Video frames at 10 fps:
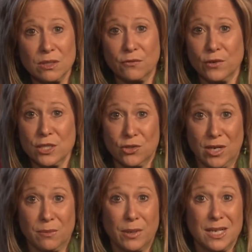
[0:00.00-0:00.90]
and
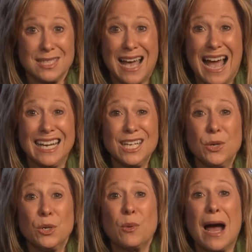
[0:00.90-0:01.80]
frustrated because I didn't
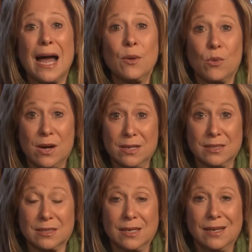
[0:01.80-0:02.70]
know who I
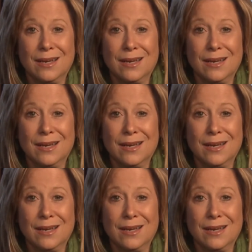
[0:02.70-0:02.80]
was.